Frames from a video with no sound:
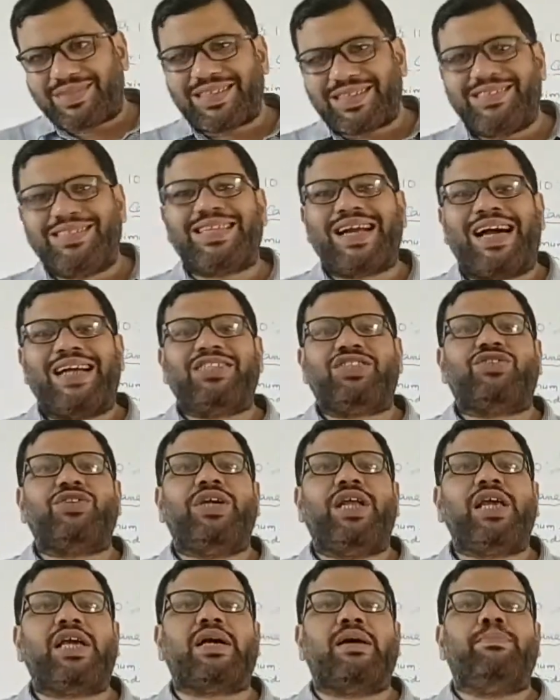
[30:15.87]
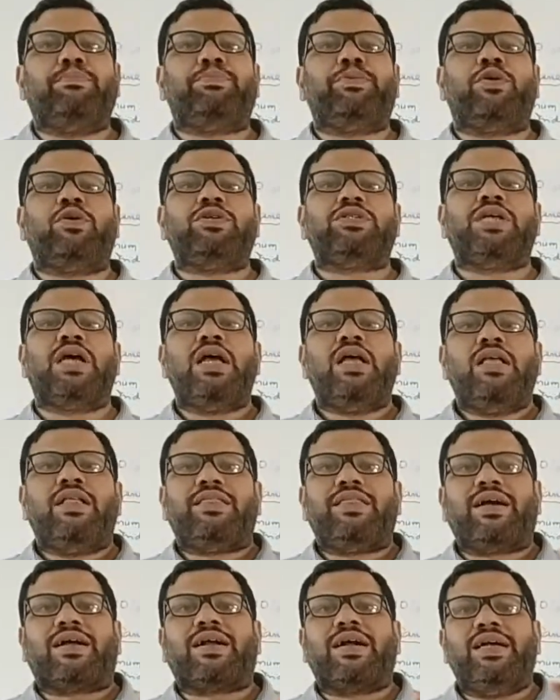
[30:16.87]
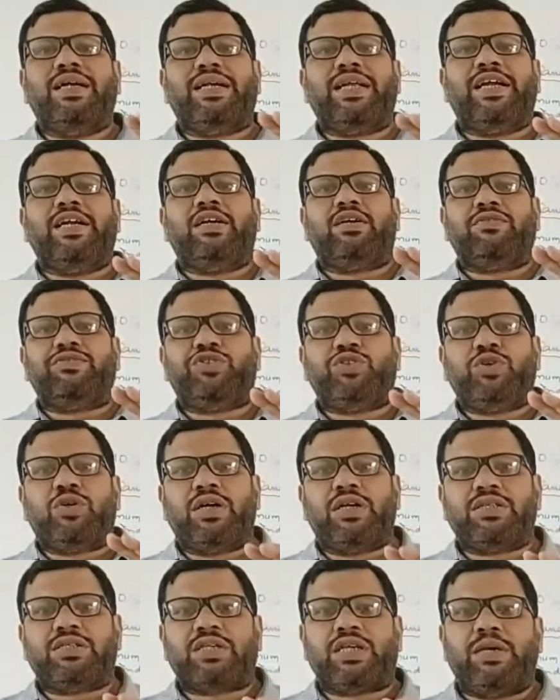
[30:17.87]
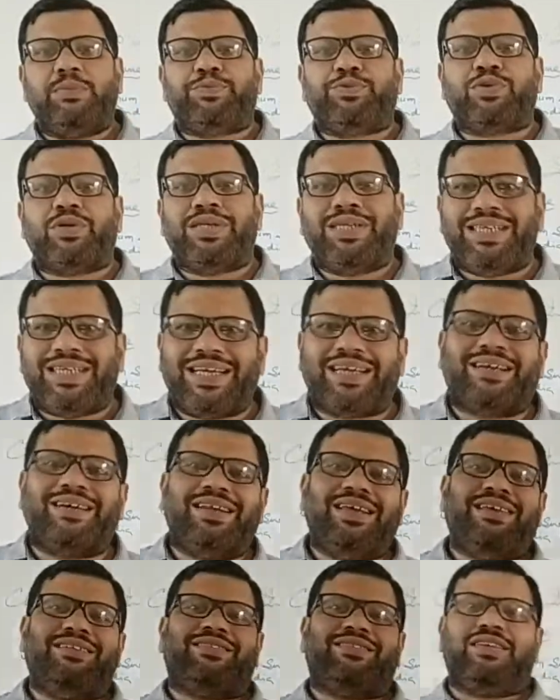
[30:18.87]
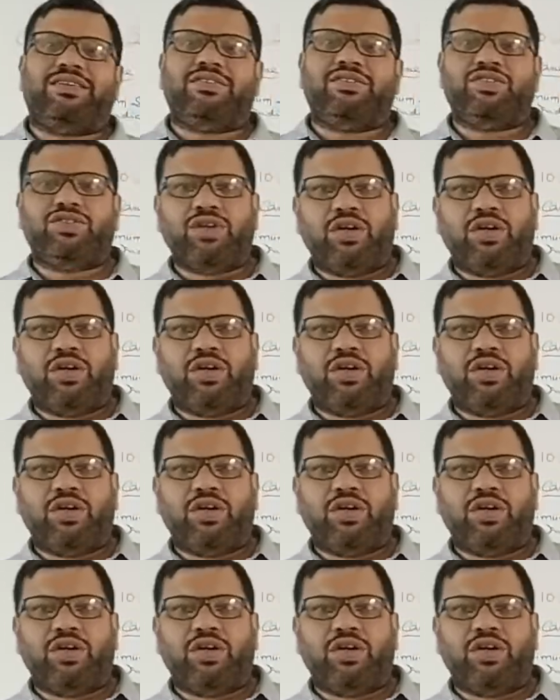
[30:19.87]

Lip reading: starts to decompose, the content of sugar keeps on decreasing.